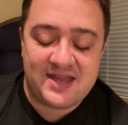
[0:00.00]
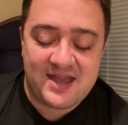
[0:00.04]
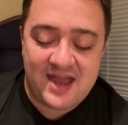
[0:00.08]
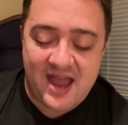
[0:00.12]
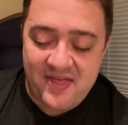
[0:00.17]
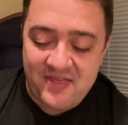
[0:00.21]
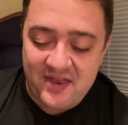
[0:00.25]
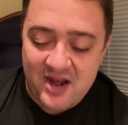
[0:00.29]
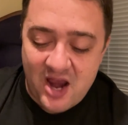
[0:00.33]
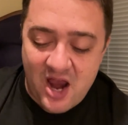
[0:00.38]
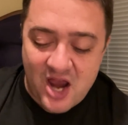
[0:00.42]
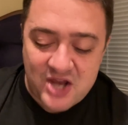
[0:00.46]

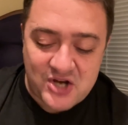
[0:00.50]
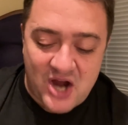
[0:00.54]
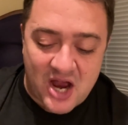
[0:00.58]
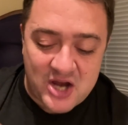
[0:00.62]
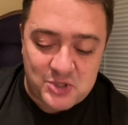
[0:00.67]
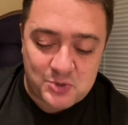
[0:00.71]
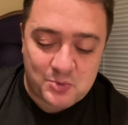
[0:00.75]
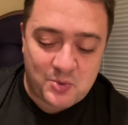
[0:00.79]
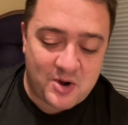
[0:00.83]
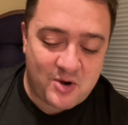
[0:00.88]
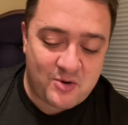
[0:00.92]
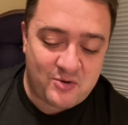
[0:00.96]
And then I, I
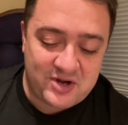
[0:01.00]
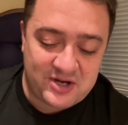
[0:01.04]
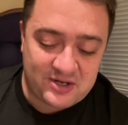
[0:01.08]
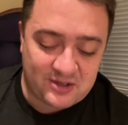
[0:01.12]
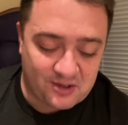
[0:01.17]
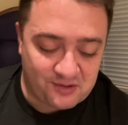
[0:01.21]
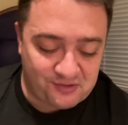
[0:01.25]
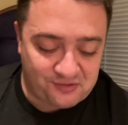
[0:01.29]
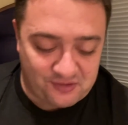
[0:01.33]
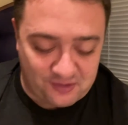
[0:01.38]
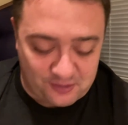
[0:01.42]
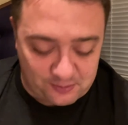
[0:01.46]
just want to read
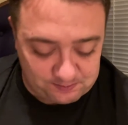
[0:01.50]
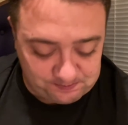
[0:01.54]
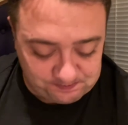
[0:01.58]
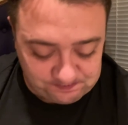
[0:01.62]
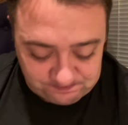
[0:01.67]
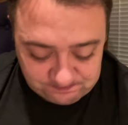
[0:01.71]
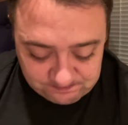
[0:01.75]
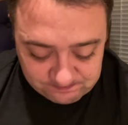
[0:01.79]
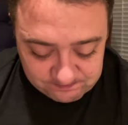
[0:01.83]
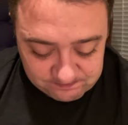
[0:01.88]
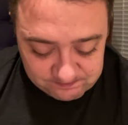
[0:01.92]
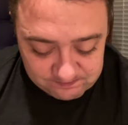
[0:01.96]
also
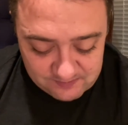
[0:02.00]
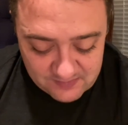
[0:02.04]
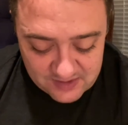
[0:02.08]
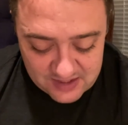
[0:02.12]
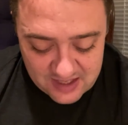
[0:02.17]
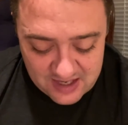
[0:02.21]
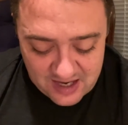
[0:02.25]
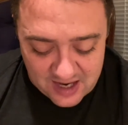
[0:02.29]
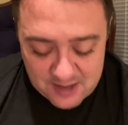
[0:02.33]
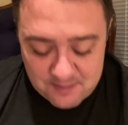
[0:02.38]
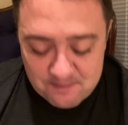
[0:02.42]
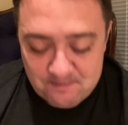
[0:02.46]

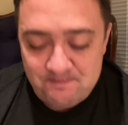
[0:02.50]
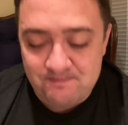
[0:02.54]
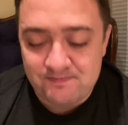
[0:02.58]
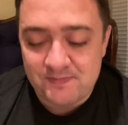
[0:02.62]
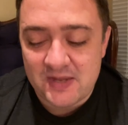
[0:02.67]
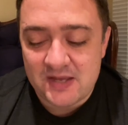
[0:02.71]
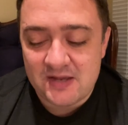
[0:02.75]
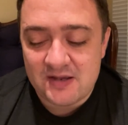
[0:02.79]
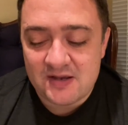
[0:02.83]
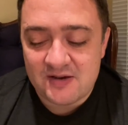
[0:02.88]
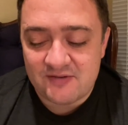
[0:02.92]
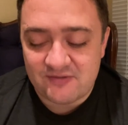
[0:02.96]
um,
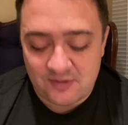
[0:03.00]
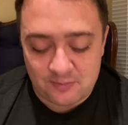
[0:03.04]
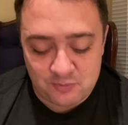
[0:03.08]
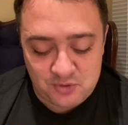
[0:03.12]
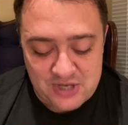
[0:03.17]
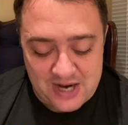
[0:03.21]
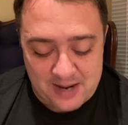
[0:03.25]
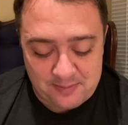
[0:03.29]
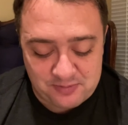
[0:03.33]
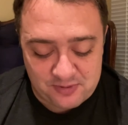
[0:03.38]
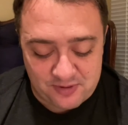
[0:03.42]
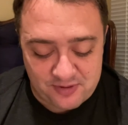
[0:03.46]
from
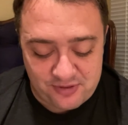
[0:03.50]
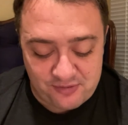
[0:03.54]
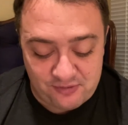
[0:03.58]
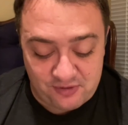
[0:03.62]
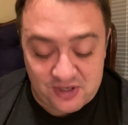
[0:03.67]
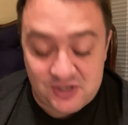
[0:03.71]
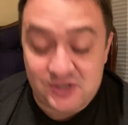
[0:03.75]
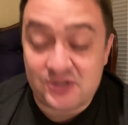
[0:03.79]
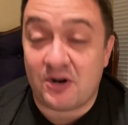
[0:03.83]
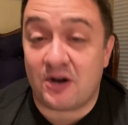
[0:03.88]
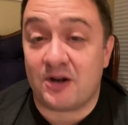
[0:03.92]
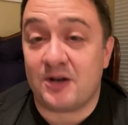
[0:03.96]
chapter 3,
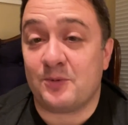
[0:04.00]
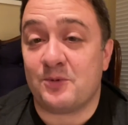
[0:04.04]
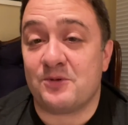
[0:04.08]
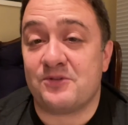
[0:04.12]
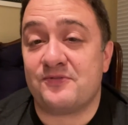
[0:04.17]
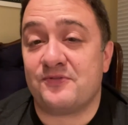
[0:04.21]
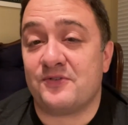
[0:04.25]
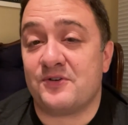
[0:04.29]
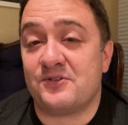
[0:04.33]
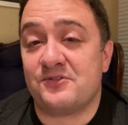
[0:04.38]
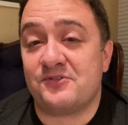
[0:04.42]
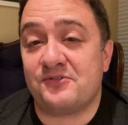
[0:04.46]
starting with
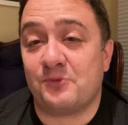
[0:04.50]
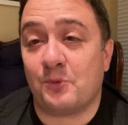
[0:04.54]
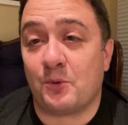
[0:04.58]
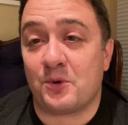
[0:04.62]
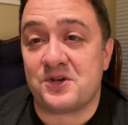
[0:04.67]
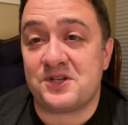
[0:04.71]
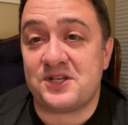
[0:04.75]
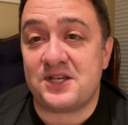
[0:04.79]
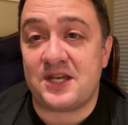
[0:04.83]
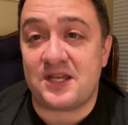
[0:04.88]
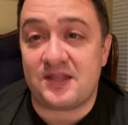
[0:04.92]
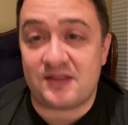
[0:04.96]
verse
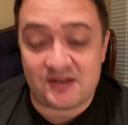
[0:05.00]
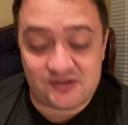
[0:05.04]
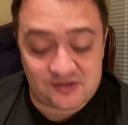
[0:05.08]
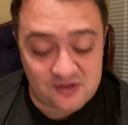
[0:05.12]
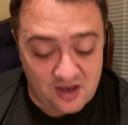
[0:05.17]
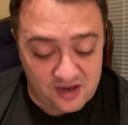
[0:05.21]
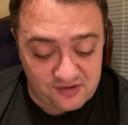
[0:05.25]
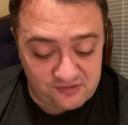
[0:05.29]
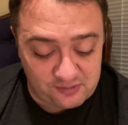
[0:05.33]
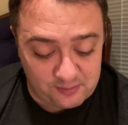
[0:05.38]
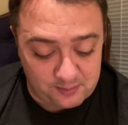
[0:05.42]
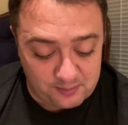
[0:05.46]
14, this
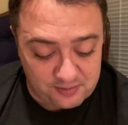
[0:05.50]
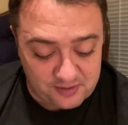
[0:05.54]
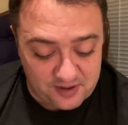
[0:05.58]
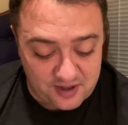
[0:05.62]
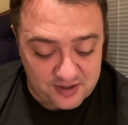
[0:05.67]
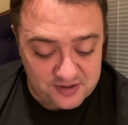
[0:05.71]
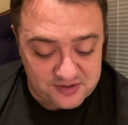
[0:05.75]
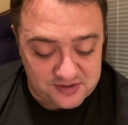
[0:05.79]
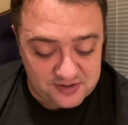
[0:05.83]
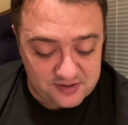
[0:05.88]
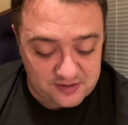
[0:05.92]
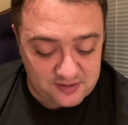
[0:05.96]
awesome
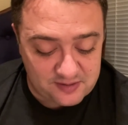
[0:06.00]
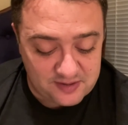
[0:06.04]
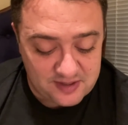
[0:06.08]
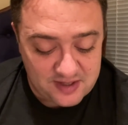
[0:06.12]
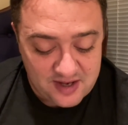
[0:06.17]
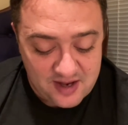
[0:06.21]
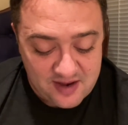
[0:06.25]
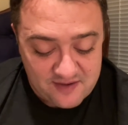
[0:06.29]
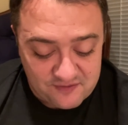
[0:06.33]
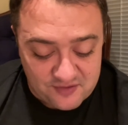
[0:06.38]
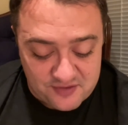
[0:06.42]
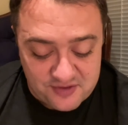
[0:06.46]
prayer too.
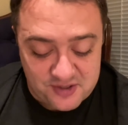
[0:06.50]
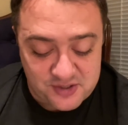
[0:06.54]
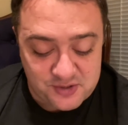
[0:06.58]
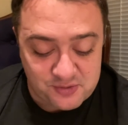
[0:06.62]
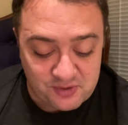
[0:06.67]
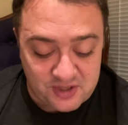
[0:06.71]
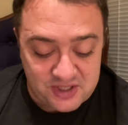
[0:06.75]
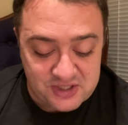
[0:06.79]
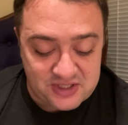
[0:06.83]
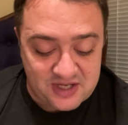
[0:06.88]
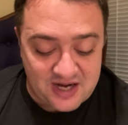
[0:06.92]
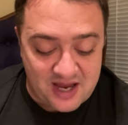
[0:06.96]
For this
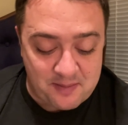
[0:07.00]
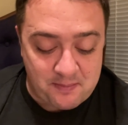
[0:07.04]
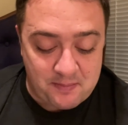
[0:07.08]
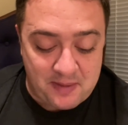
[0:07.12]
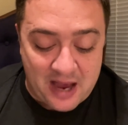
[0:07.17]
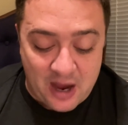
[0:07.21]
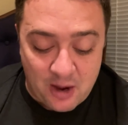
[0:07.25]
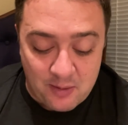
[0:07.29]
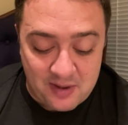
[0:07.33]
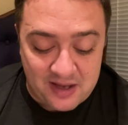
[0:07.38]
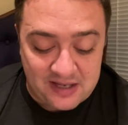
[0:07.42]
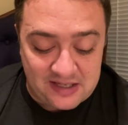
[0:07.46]
reason I
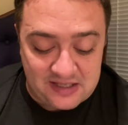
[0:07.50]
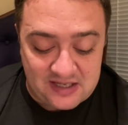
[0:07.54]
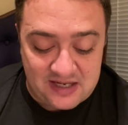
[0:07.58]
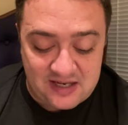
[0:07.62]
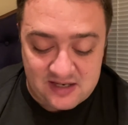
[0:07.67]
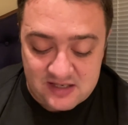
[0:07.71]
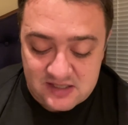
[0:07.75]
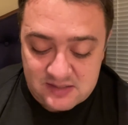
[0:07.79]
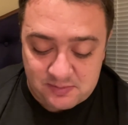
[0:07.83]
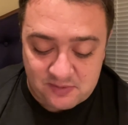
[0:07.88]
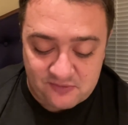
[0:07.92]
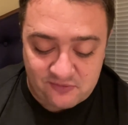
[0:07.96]
bow my
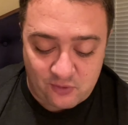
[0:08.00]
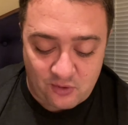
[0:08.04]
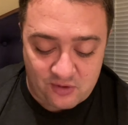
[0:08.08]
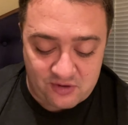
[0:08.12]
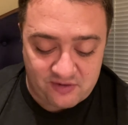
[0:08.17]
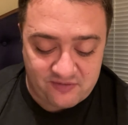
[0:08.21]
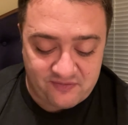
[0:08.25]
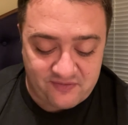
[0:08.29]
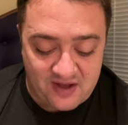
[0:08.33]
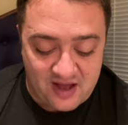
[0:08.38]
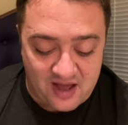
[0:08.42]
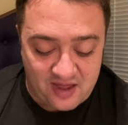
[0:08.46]
knees before the
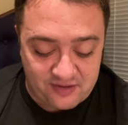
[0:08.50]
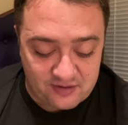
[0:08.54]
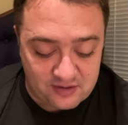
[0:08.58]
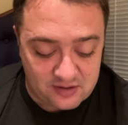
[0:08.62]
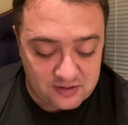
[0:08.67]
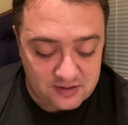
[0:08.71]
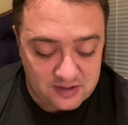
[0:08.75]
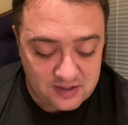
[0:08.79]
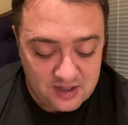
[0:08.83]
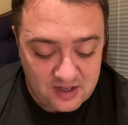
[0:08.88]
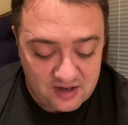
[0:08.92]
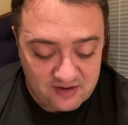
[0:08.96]
Father,
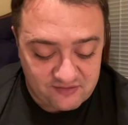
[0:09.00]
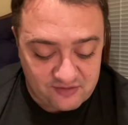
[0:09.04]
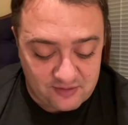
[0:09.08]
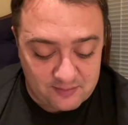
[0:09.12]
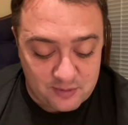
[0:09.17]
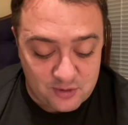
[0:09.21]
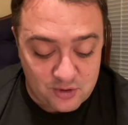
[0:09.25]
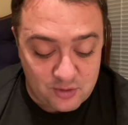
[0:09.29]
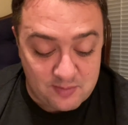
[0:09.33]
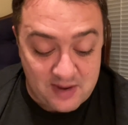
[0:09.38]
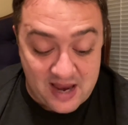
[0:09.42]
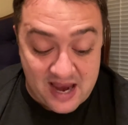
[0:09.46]
from
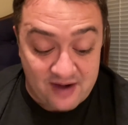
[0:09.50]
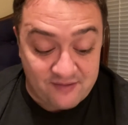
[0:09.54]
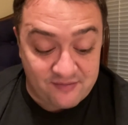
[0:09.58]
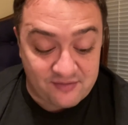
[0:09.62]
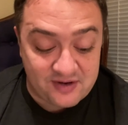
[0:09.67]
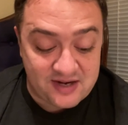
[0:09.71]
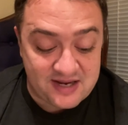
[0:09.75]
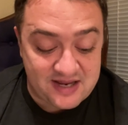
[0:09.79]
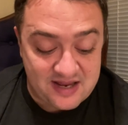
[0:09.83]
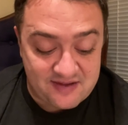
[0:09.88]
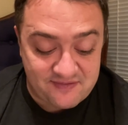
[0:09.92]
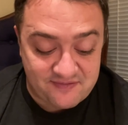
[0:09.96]
whom
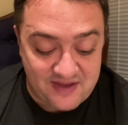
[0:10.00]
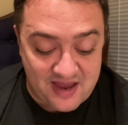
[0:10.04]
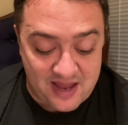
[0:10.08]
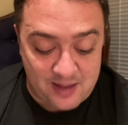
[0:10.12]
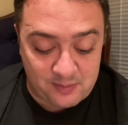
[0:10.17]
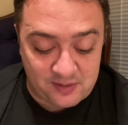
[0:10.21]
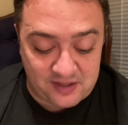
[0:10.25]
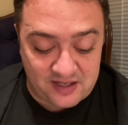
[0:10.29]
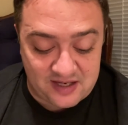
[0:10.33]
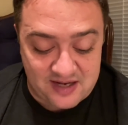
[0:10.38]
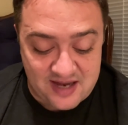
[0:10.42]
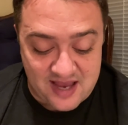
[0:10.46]
every
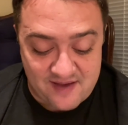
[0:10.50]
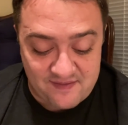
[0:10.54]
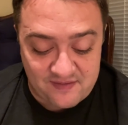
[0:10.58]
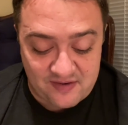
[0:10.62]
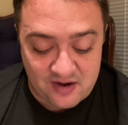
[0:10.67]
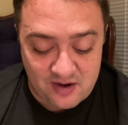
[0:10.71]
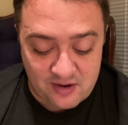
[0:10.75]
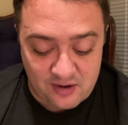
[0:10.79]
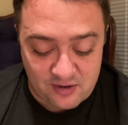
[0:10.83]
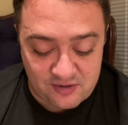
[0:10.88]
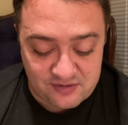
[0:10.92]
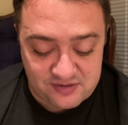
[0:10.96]
family in heaven
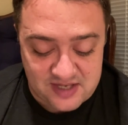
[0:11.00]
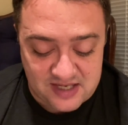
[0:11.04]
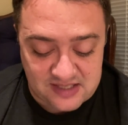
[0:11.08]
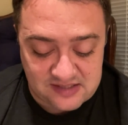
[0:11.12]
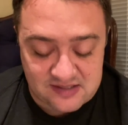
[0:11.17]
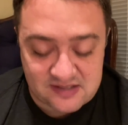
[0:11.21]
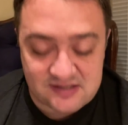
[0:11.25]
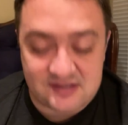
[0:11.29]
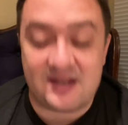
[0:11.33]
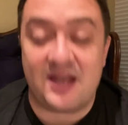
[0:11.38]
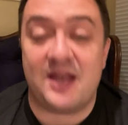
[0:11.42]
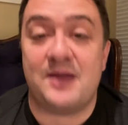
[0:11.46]
and earth takes
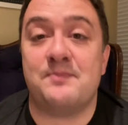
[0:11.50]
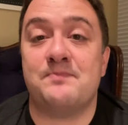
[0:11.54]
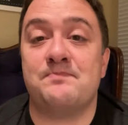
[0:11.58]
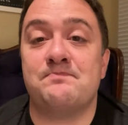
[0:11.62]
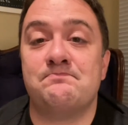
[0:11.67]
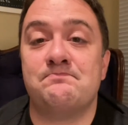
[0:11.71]
his name.